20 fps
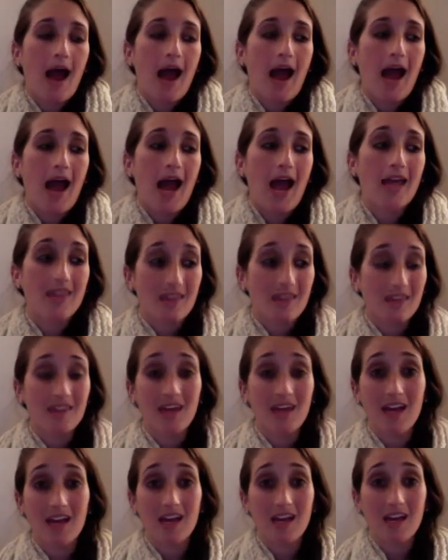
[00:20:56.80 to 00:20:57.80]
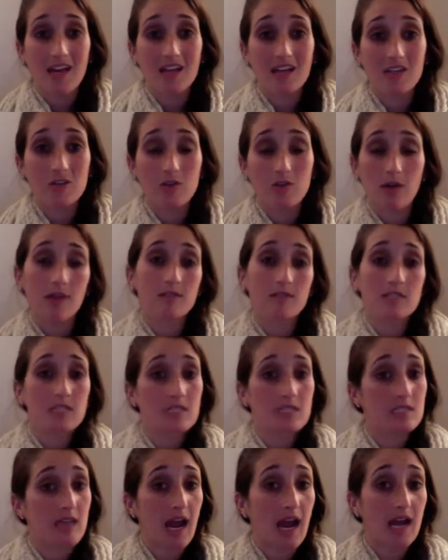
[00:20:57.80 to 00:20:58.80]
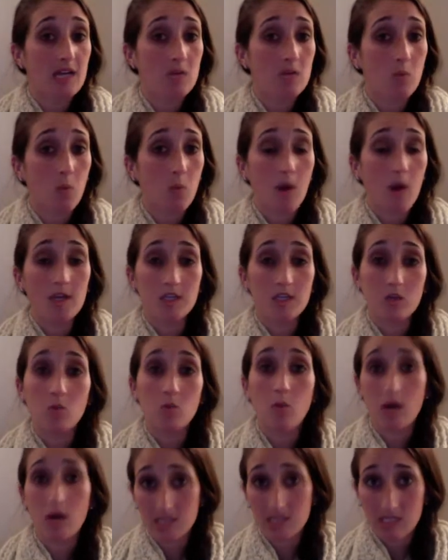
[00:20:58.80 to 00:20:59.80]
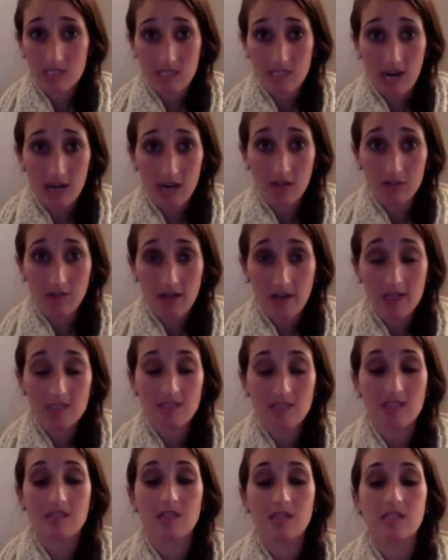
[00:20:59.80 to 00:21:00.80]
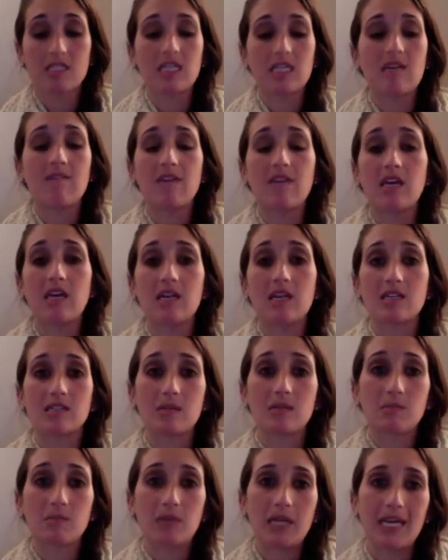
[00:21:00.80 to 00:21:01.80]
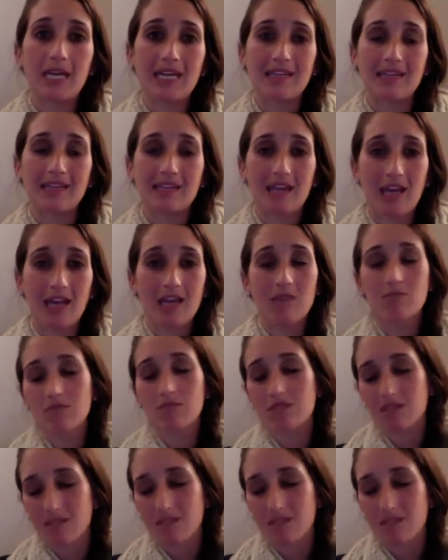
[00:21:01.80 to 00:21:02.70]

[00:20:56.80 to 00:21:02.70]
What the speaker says: I think that you have to decide what you want to sacrifice. Is it TV? Is it playing the games?